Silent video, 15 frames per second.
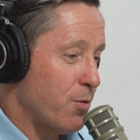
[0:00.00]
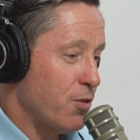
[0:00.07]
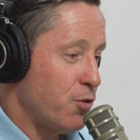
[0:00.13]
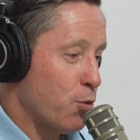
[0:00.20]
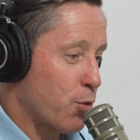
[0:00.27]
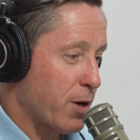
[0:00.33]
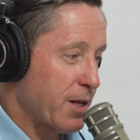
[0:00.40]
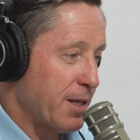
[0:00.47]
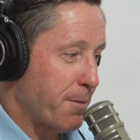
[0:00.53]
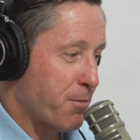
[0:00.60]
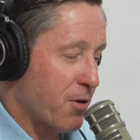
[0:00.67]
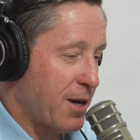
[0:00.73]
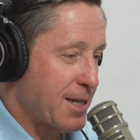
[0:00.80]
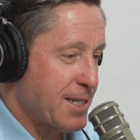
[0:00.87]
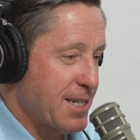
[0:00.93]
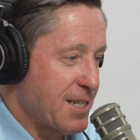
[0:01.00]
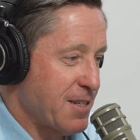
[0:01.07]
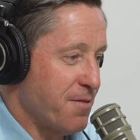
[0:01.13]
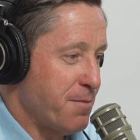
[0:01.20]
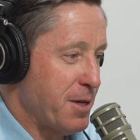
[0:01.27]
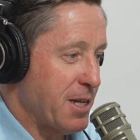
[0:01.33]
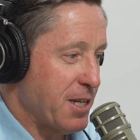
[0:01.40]
during the process
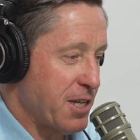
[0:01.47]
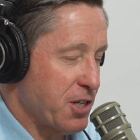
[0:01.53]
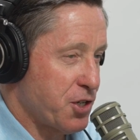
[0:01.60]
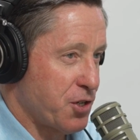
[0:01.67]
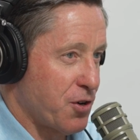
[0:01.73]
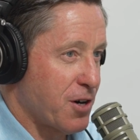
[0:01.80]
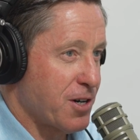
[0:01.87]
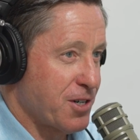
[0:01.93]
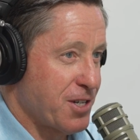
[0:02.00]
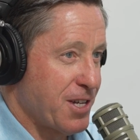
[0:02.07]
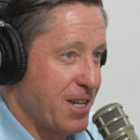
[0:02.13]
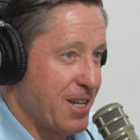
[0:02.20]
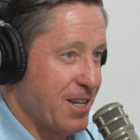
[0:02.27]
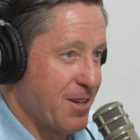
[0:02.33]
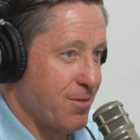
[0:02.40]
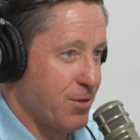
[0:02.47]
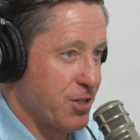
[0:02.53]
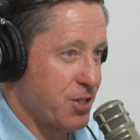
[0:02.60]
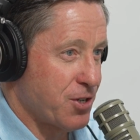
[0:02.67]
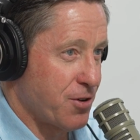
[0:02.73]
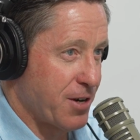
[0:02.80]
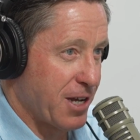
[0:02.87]
of being discharged,
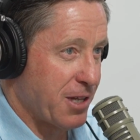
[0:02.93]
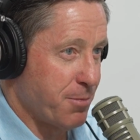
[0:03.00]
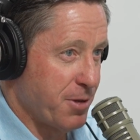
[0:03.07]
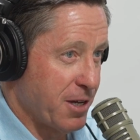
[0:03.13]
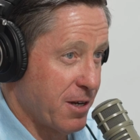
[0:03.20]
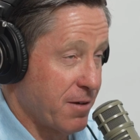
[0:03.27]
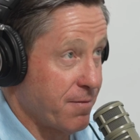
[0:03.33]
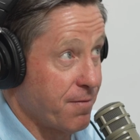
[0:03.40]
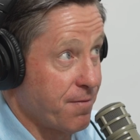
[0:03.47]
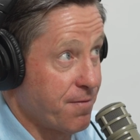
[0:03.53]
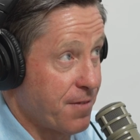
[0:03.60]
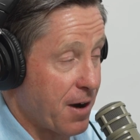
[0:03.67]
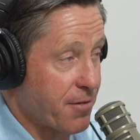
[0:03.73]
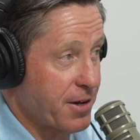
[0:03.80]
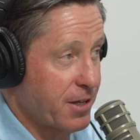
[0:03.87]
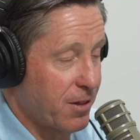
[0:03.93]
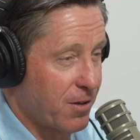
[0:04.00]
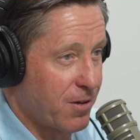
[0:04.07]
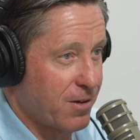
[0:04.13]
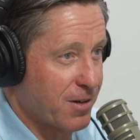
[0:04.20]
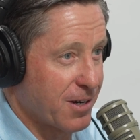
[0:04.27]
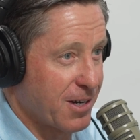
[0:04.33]
which turned out to be a very
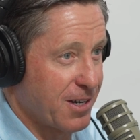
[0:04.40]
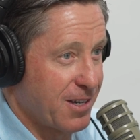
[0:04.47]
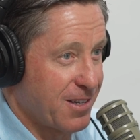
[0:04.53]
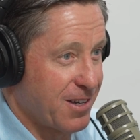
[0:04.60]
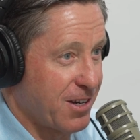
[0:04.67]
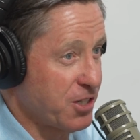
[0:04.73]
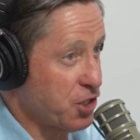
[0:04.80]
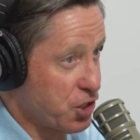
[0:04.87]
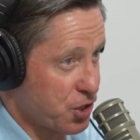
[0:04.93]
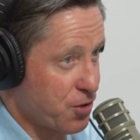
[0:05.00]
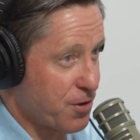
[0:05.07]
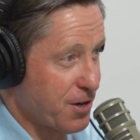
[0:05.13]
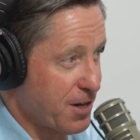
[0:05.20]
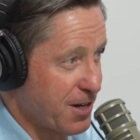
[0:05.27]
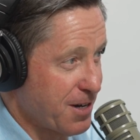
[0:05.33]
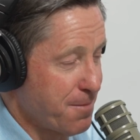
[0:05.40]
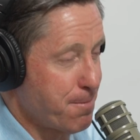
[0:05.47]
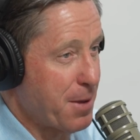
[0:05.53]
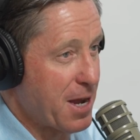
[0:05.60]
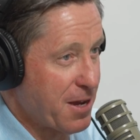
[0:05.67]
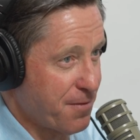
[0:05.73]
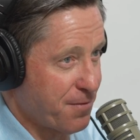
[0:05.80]
long, uncertain,
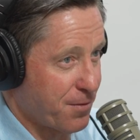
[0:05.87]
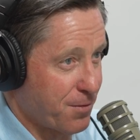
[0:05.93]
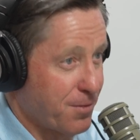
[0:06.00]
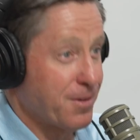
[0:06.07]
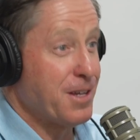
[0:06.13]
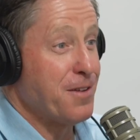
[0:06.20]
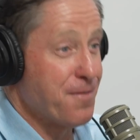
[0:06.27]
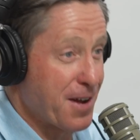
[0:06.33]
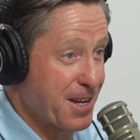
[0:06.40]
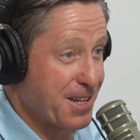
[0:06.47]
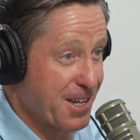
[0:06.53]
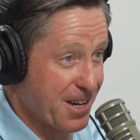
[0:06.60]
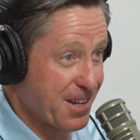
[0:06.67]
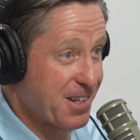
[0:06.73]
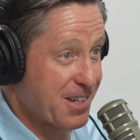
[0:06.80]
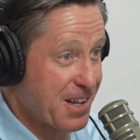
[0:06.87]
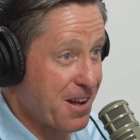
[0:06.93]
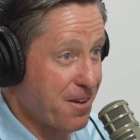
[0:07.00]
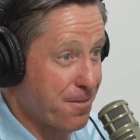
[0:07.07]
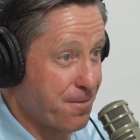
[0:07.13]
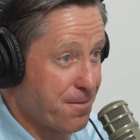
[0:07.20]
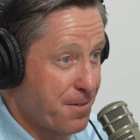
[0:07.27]
painful event in
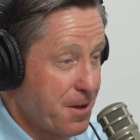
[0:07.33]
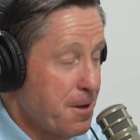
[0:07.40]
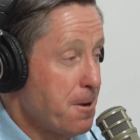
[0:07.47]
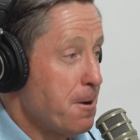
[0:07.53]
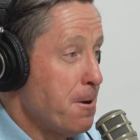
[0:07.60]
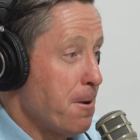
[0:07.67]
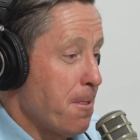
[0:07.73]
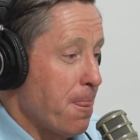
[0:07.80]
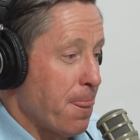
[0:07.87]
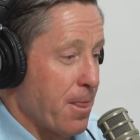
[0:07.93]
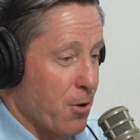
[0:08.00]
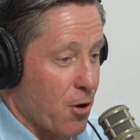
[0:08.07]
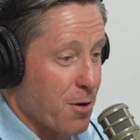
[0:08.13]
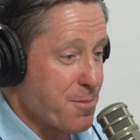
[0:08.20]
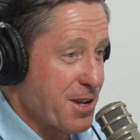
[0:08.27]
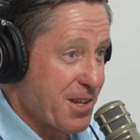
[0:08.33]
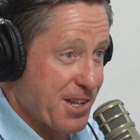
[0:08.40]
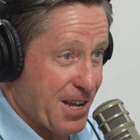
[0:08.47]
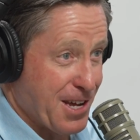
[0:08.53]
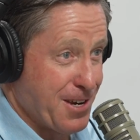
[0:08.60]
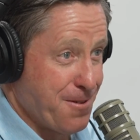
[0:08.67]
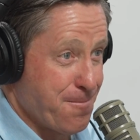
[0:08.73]
itself, the Army
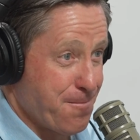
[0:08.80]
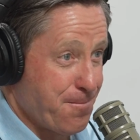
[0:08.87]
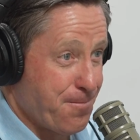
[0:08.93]
said,